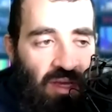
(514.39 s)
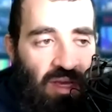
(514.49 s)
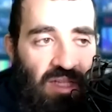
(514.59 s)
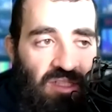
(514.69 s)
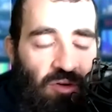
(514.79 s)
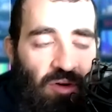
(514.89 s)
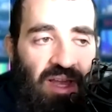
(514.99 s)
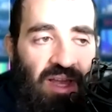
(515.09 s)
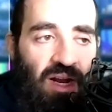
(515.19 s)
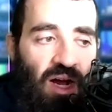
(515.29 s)
And so I
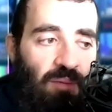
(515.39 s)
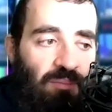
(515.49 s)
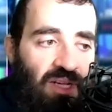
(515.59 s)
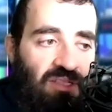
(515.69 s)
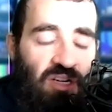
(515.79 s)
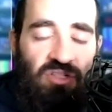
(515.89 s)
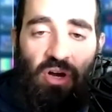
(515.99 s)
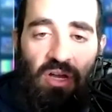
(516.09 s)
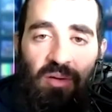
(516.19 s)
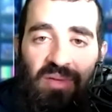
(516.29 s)
get up and I start
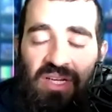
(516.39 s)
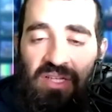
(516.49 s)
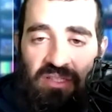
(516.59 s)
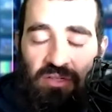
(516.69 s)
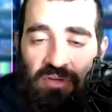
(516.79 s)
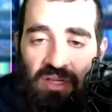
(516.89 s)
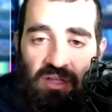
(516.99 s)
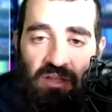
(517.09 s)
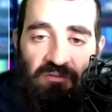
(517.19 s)
talking about my history and the